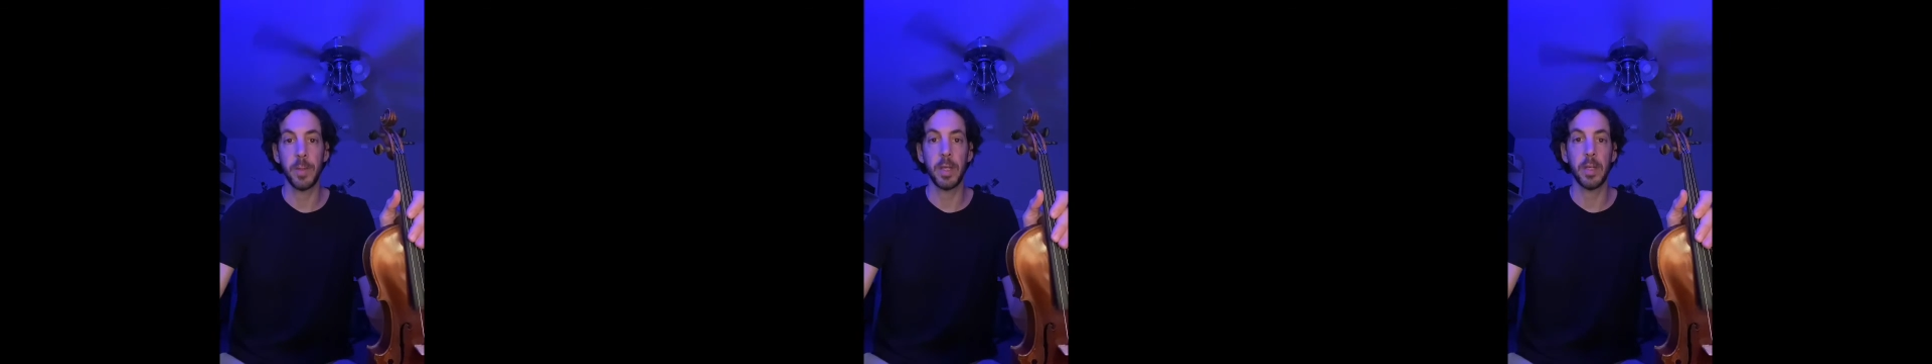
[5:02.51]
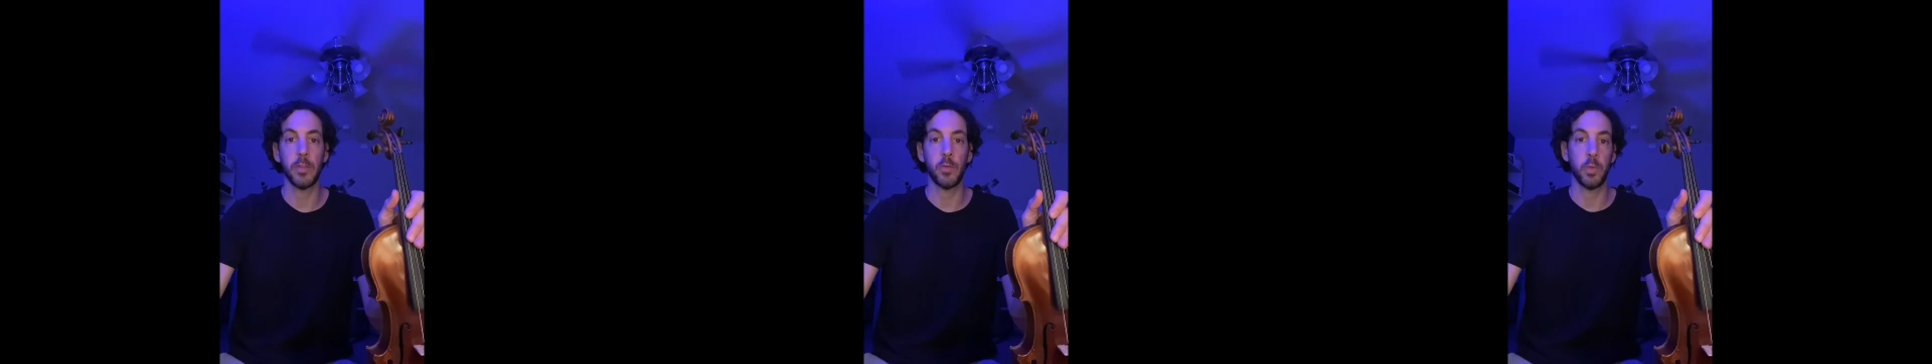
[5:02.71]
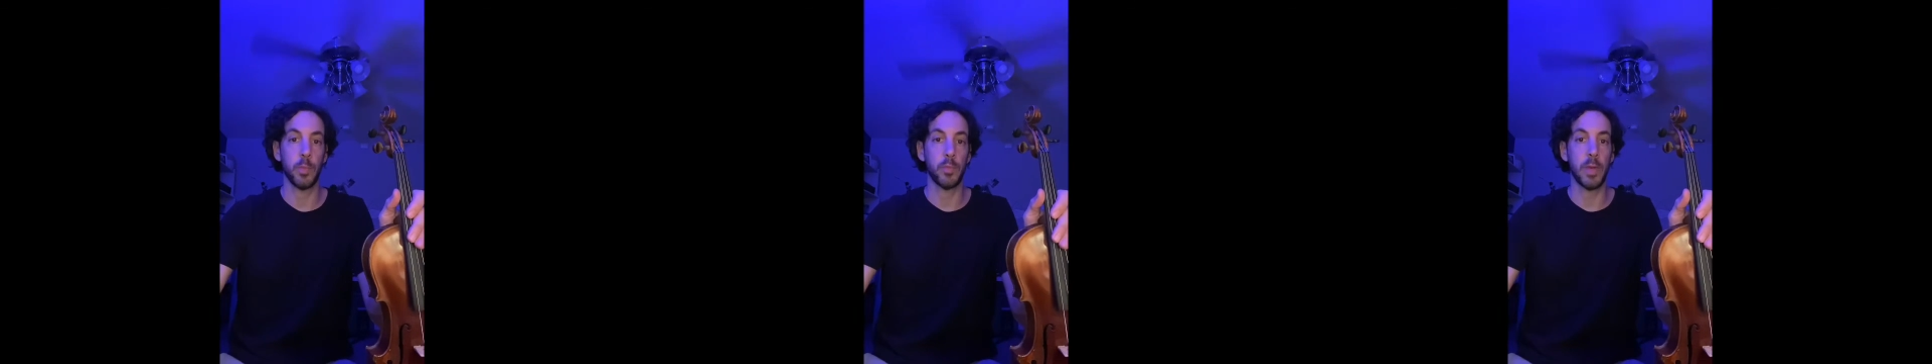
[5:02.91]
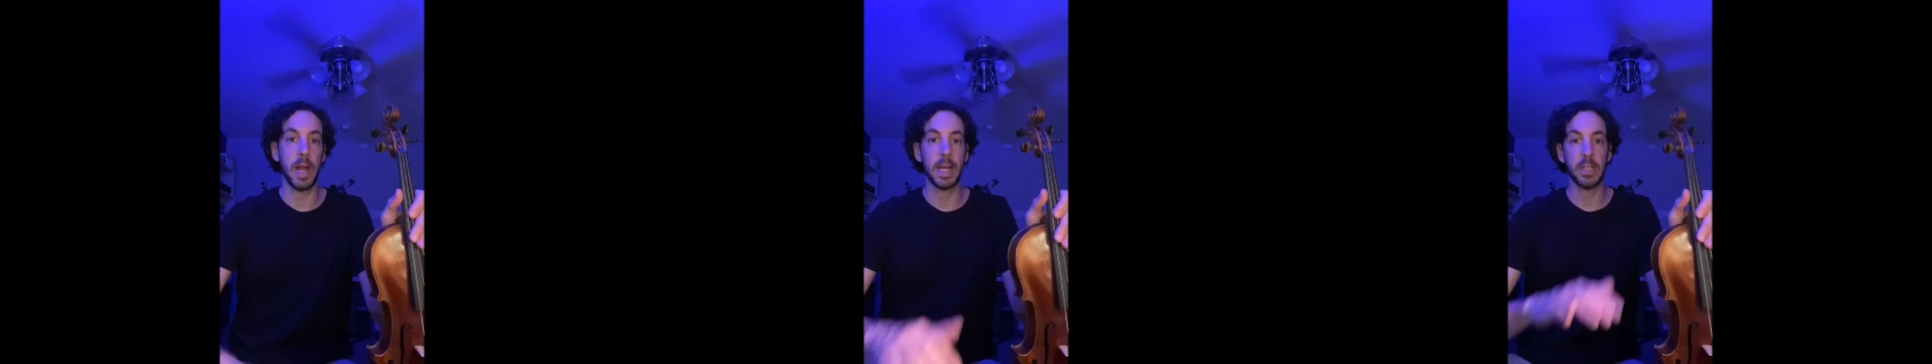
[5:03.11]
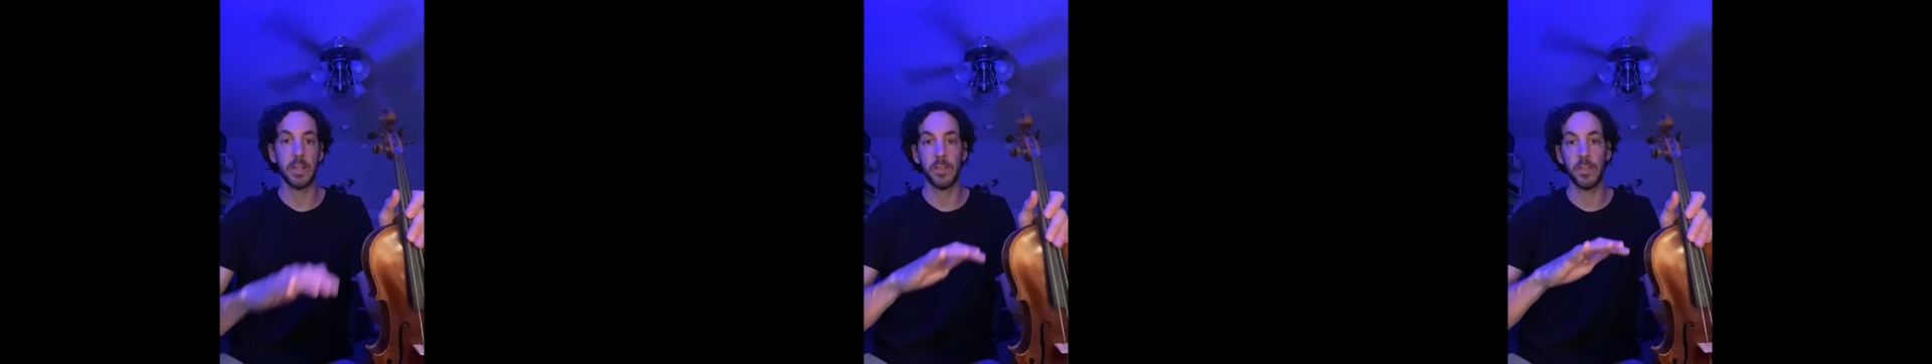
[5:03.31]
because we're
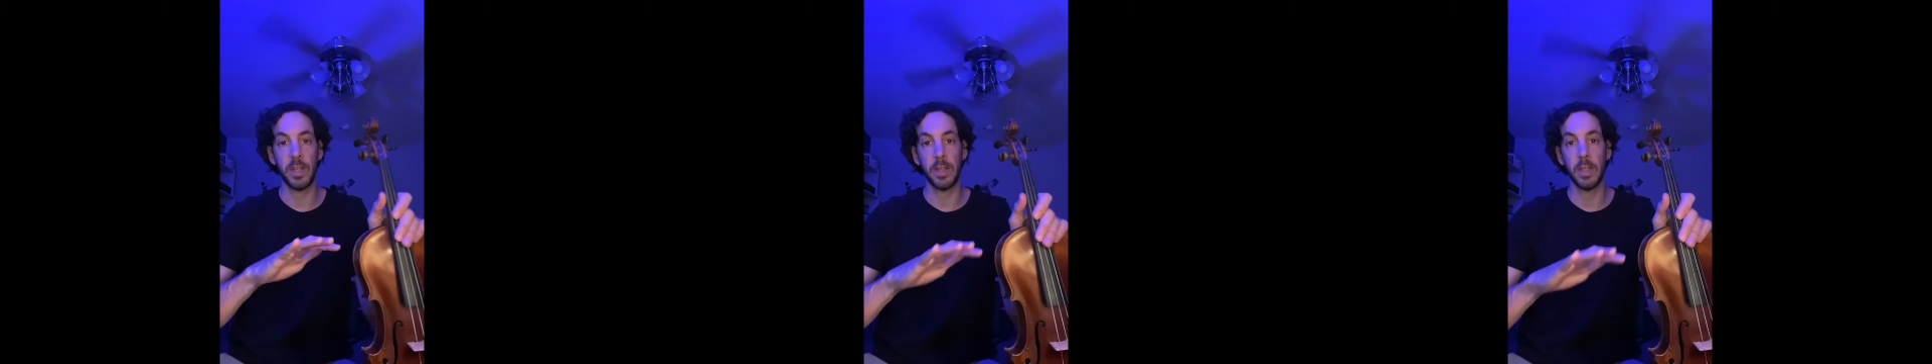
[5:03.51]
practicing the